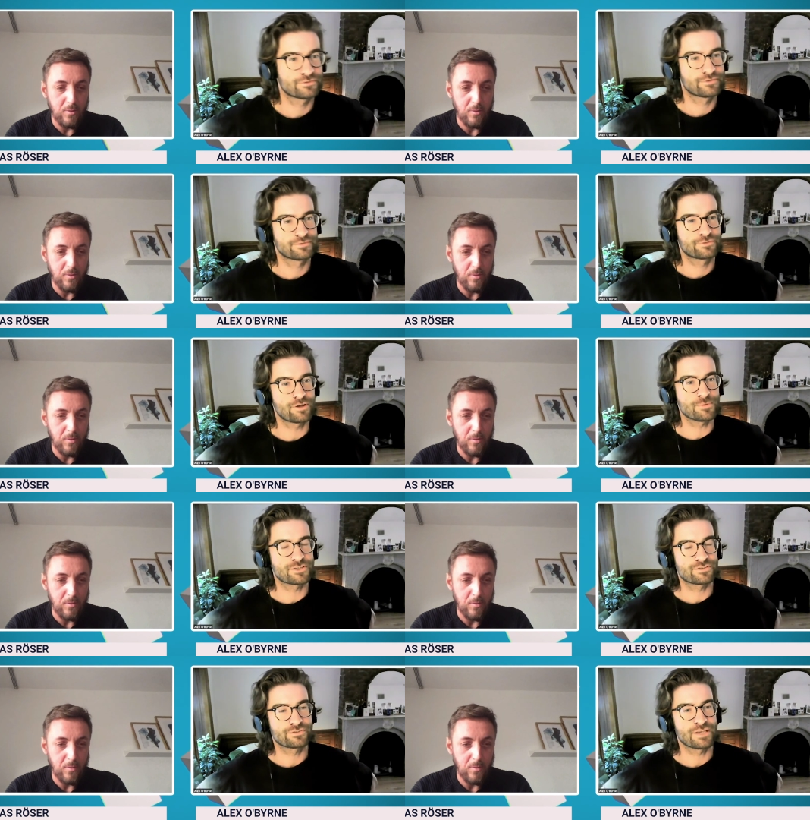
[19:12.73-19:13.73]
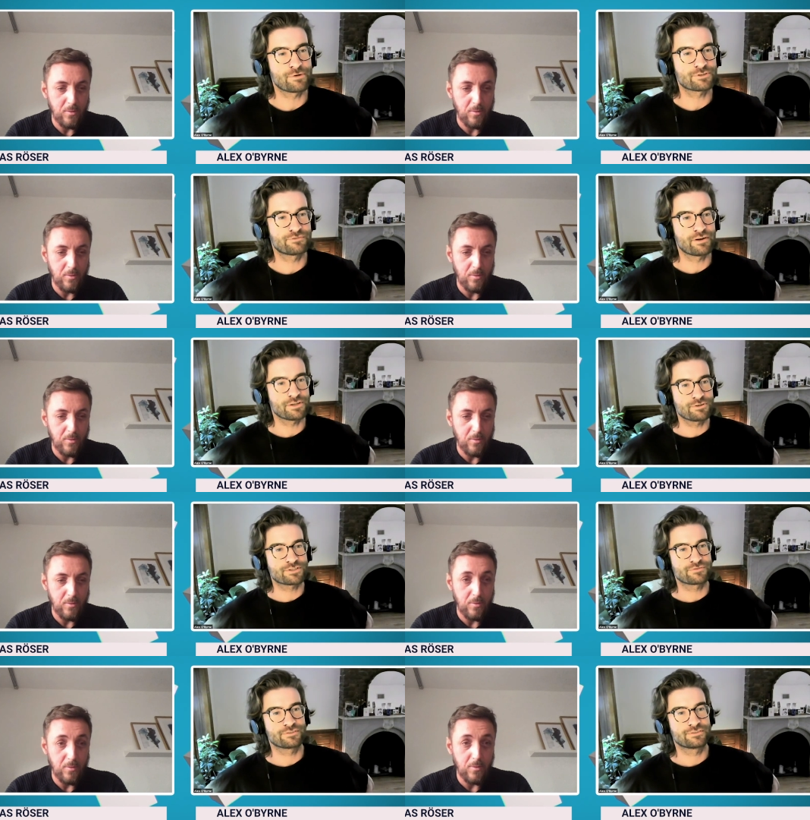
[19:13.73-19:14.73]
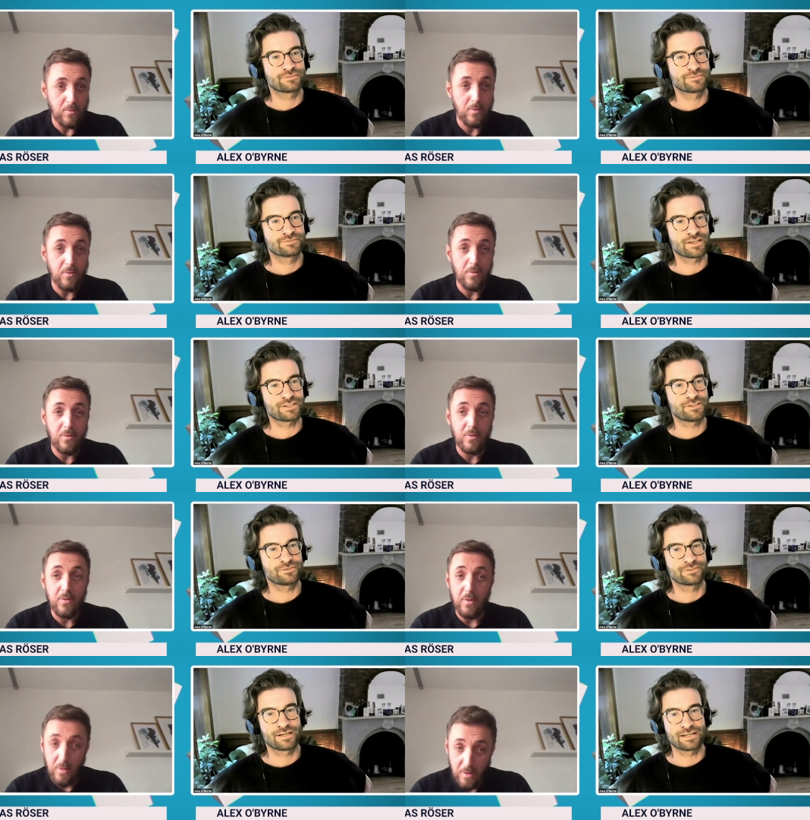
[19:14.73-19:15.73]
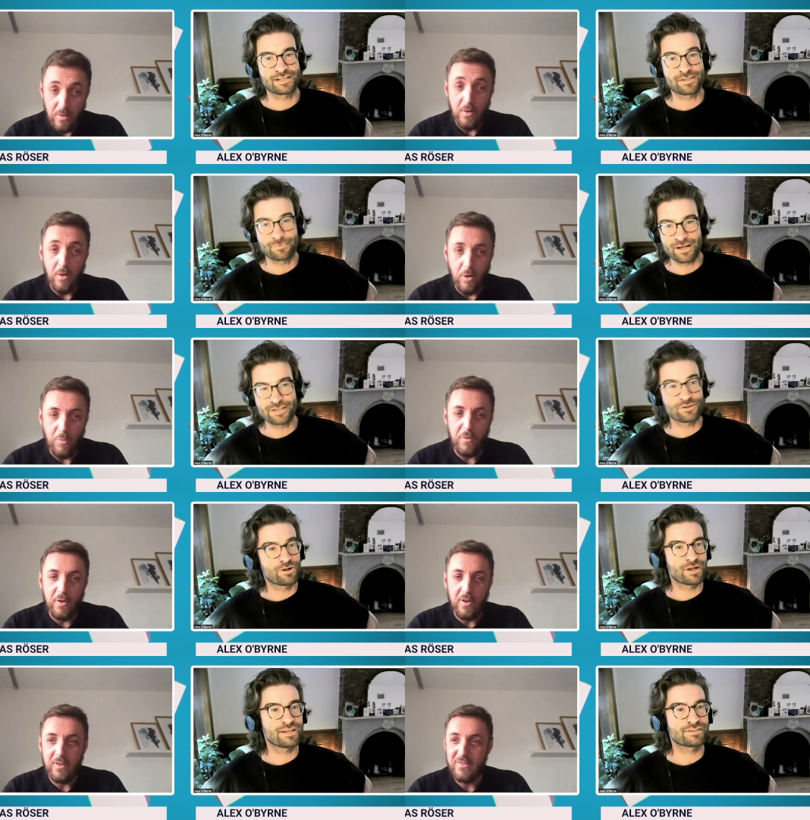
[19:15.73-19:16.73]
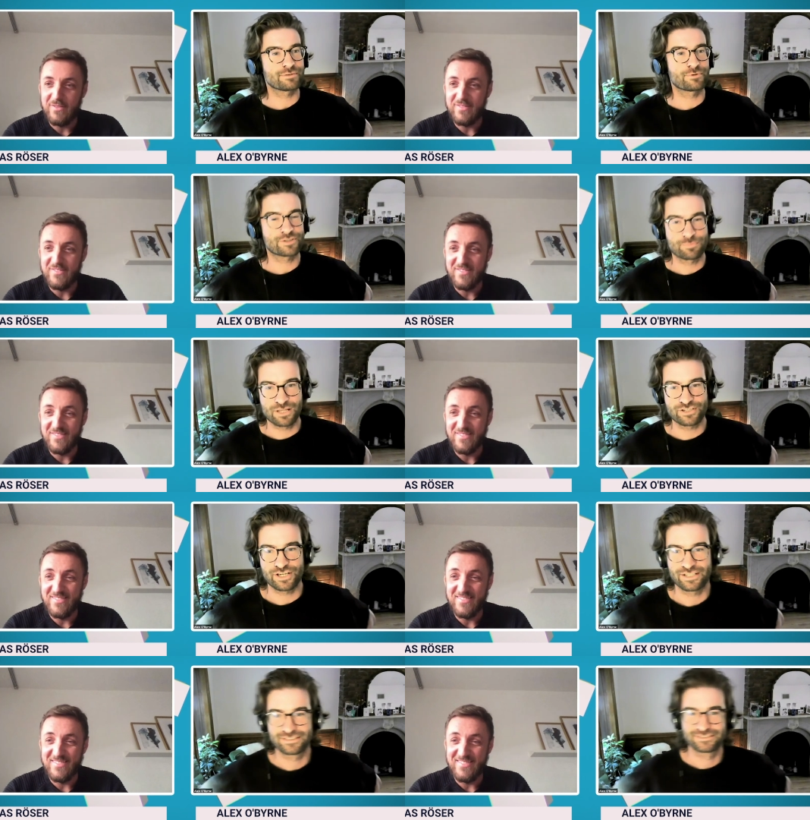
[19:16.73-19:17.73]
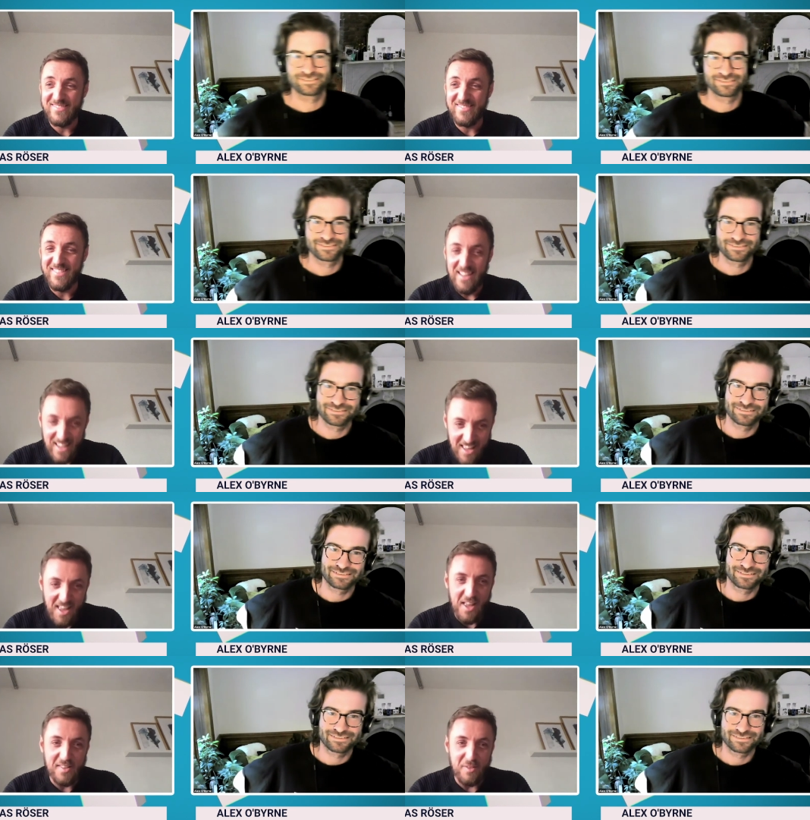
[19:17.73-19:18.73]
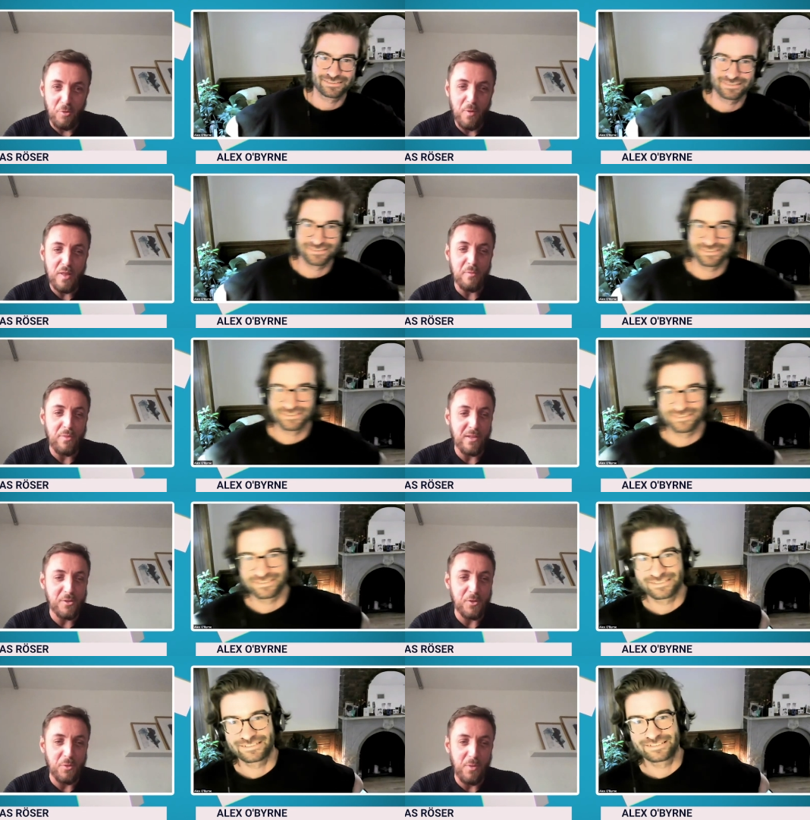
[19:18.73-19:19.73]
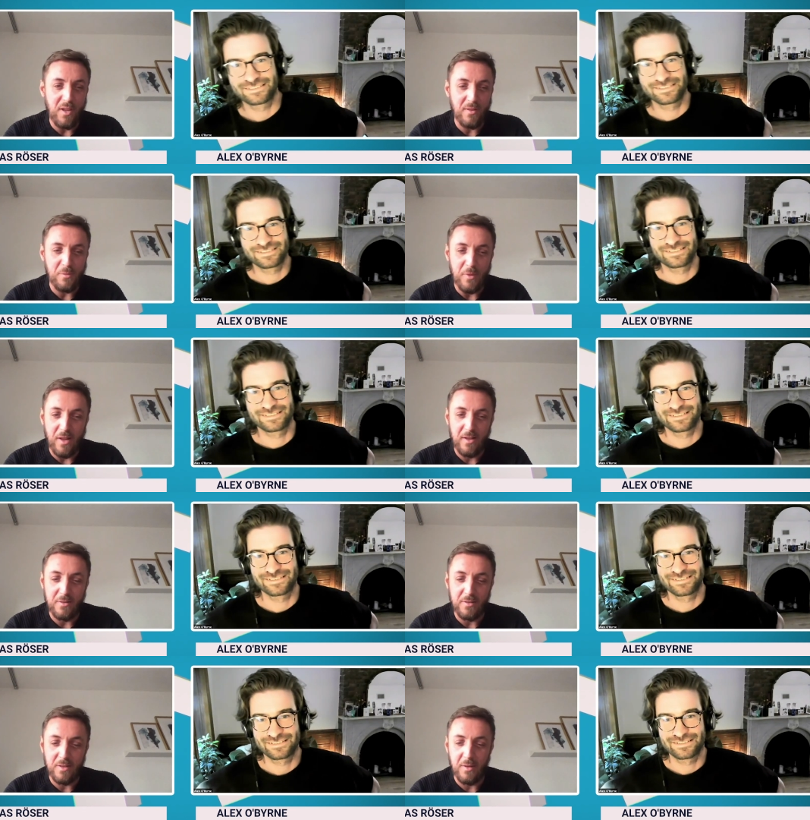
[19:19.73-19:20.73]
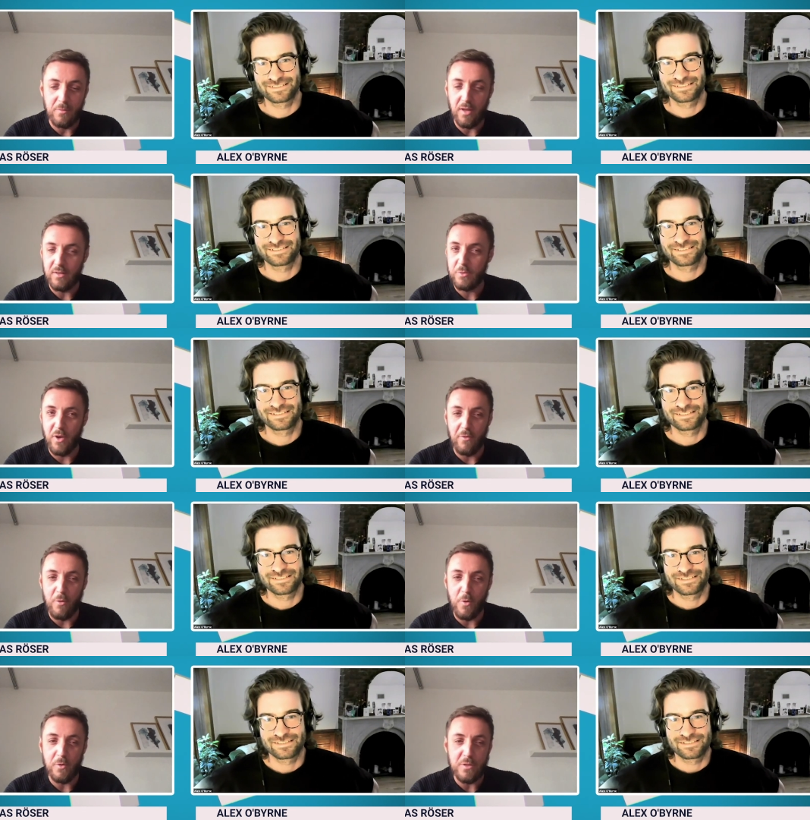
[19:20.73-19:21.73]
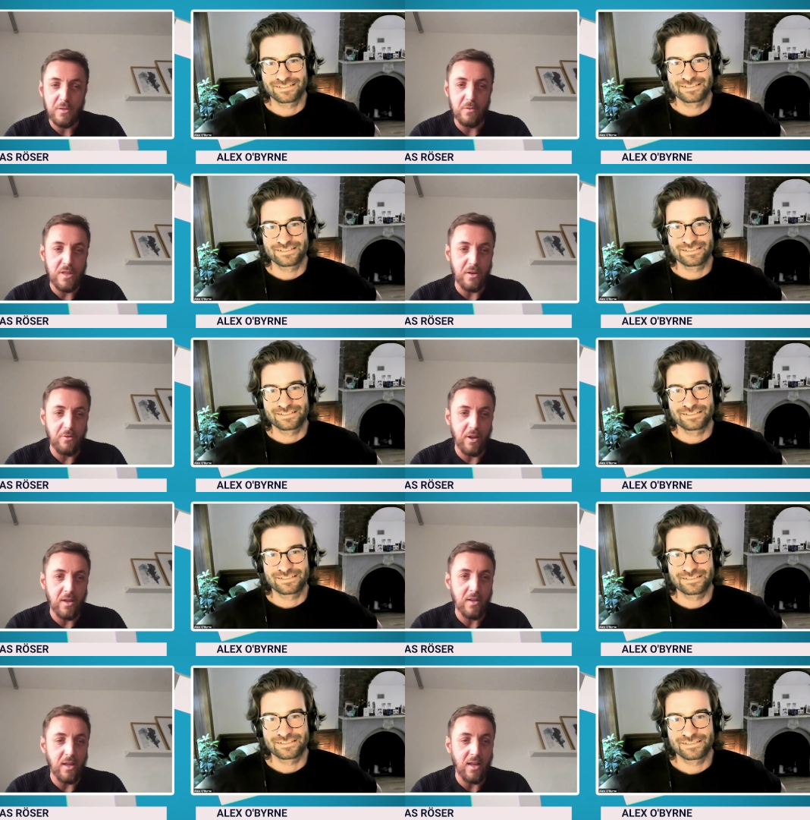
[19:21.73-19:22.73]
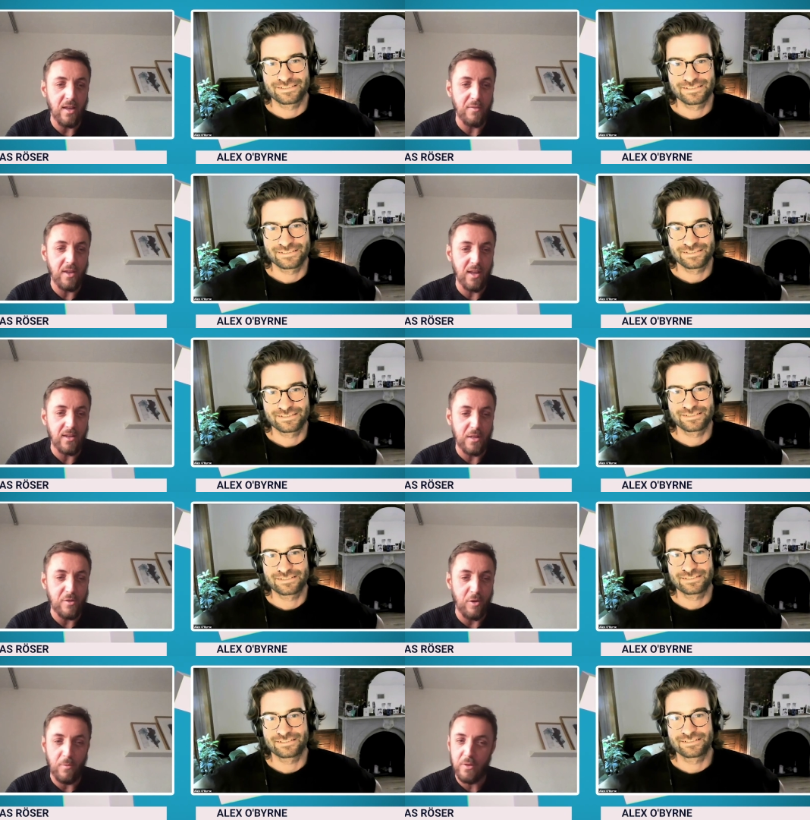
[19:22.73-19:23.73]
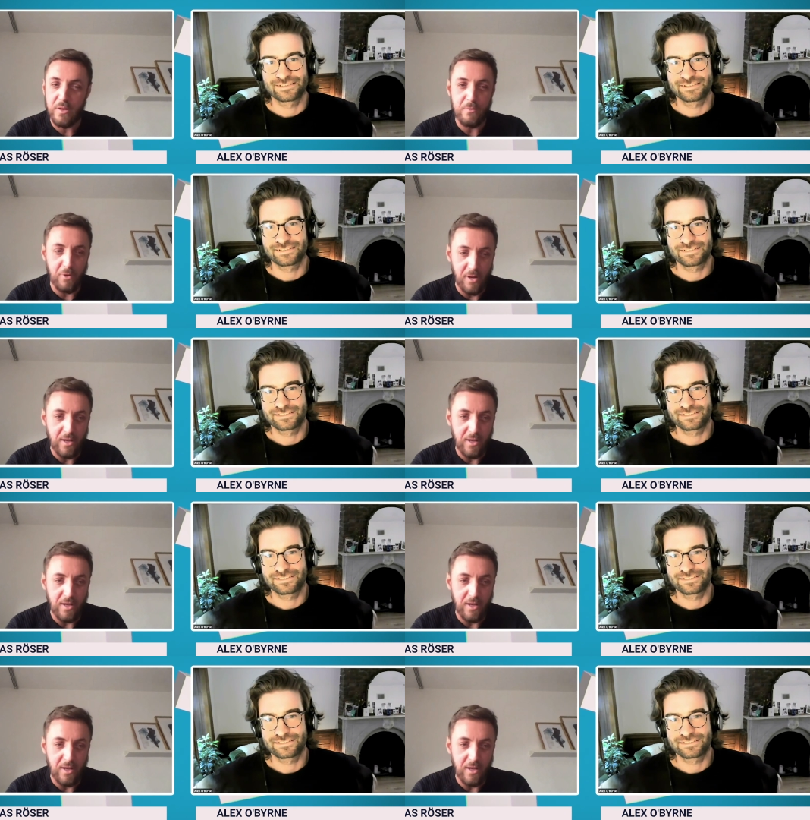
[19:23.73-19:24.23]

Speaker 1: Thomas, that was very useful. Thank you. And as a, as always, it was a pleasure.
Speaker 2: As always, a pleasure to me. And um, yeah, to everyone who's considering having headless commerce, really,